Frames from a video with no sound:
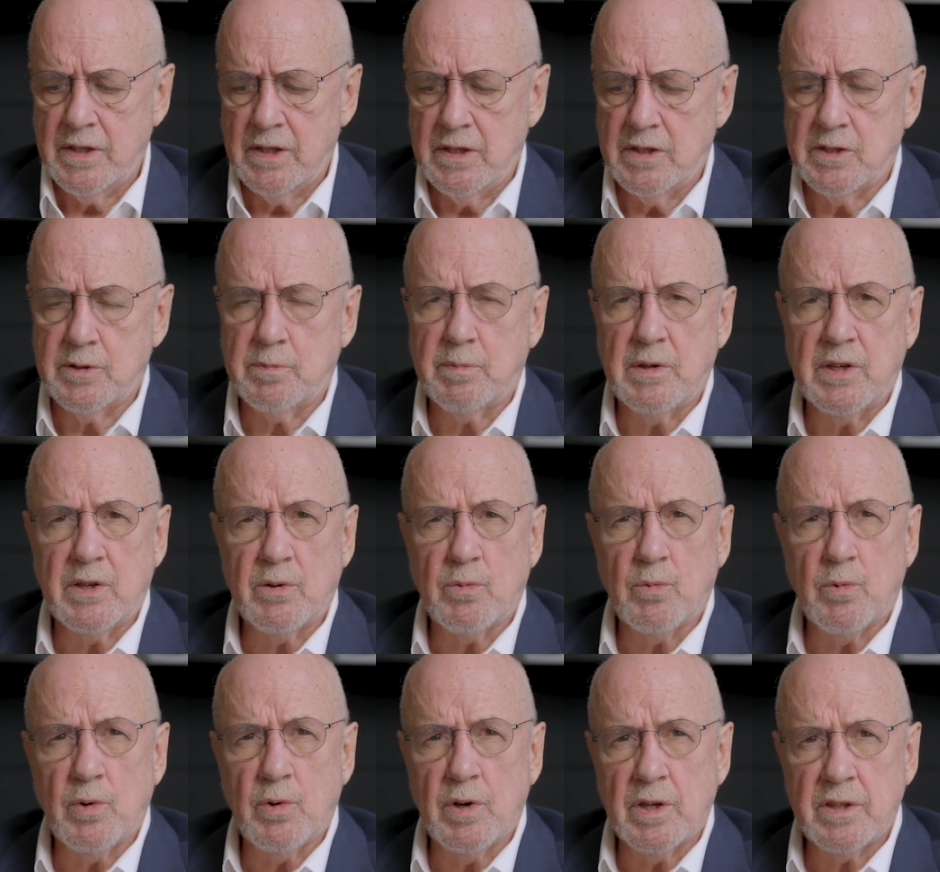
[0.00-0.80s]
It has been
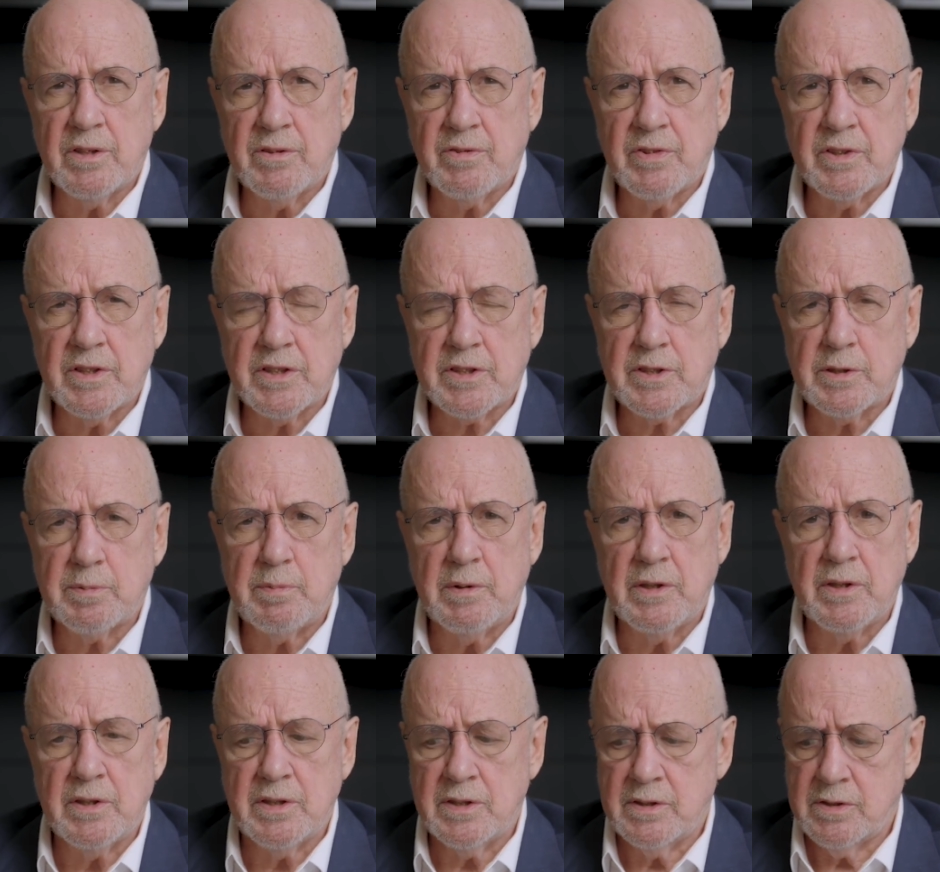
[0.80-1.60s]
a wonderful
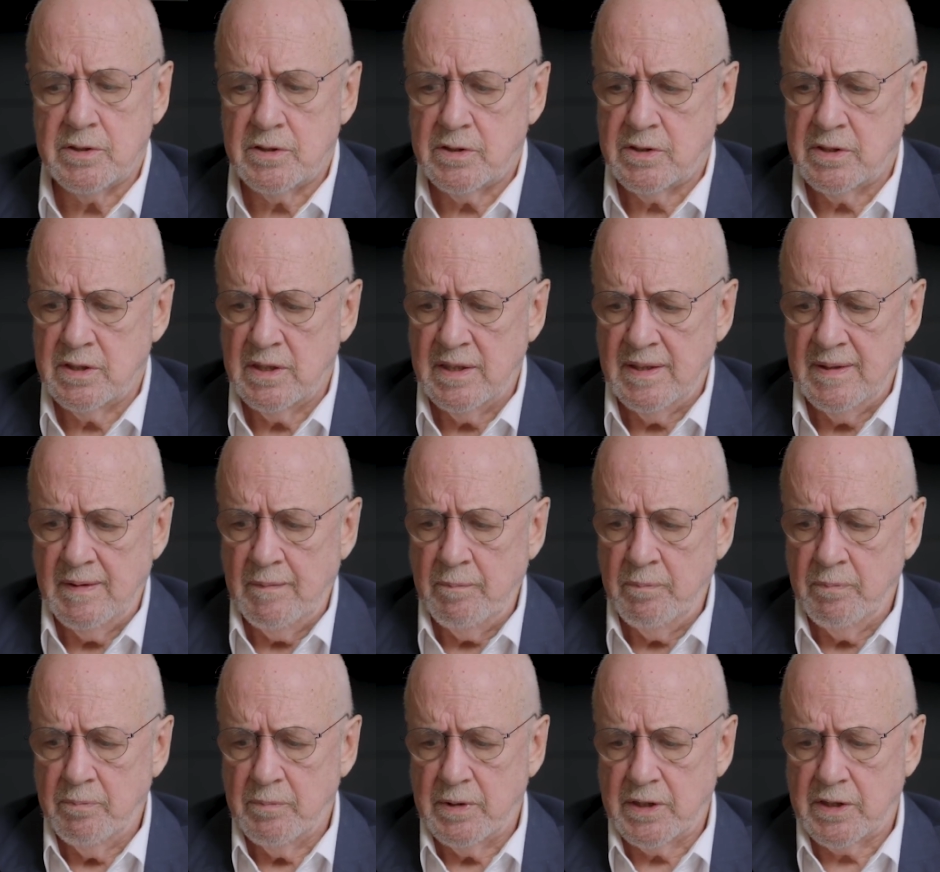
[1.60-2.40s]
experience
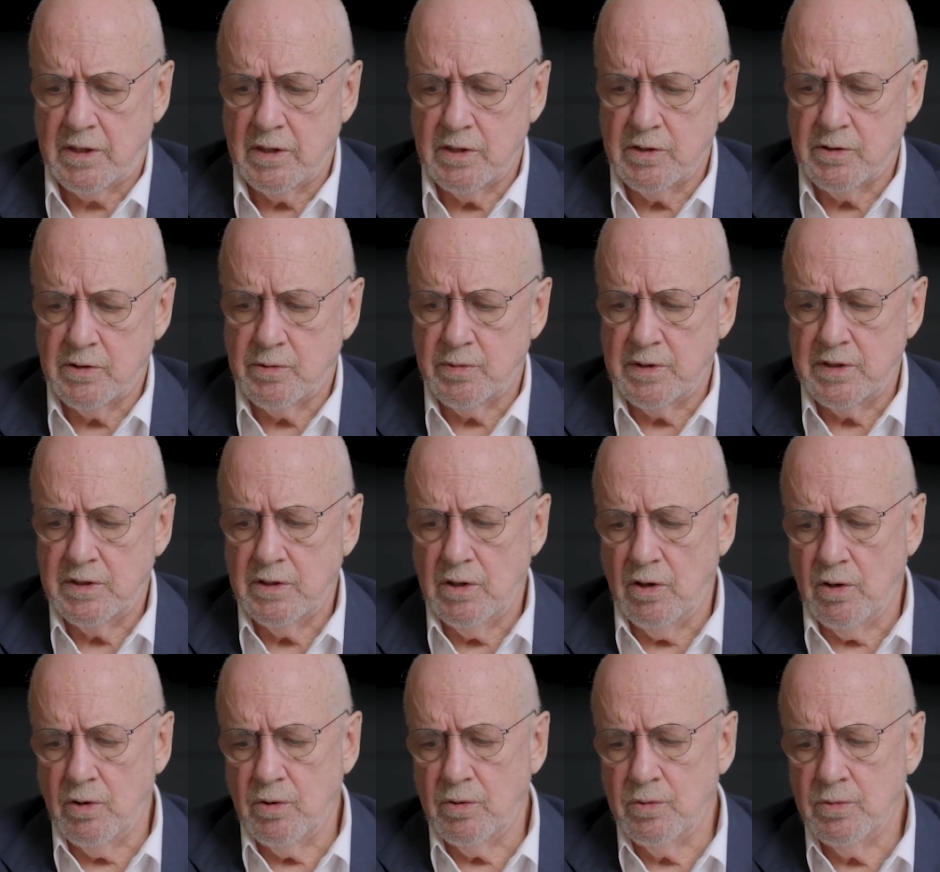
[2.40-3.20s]
because we
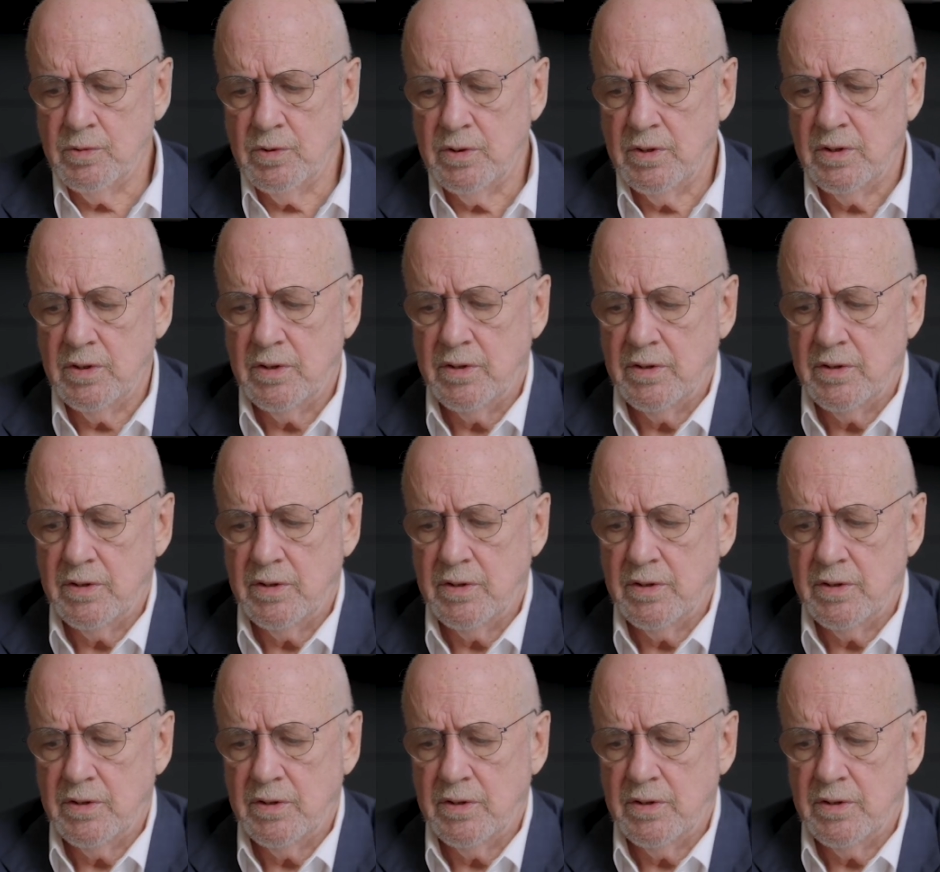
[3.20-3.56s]
know